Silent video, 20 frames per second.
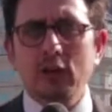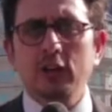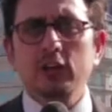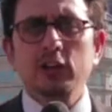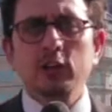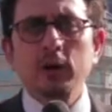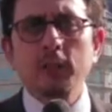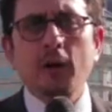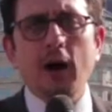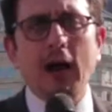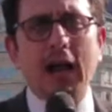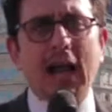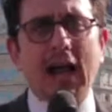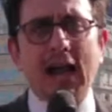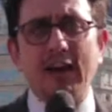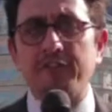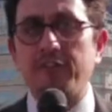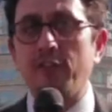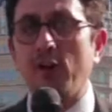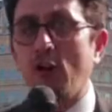You might
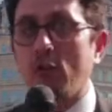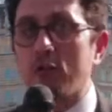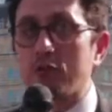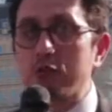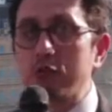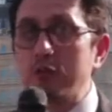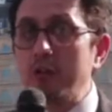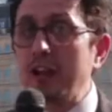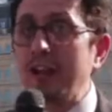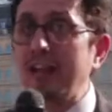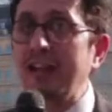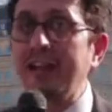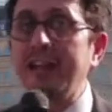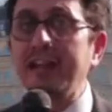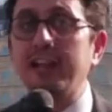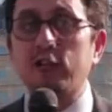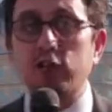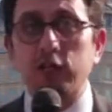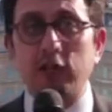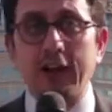have a really
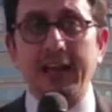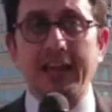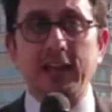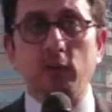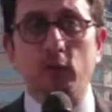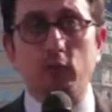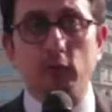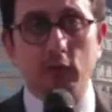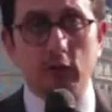great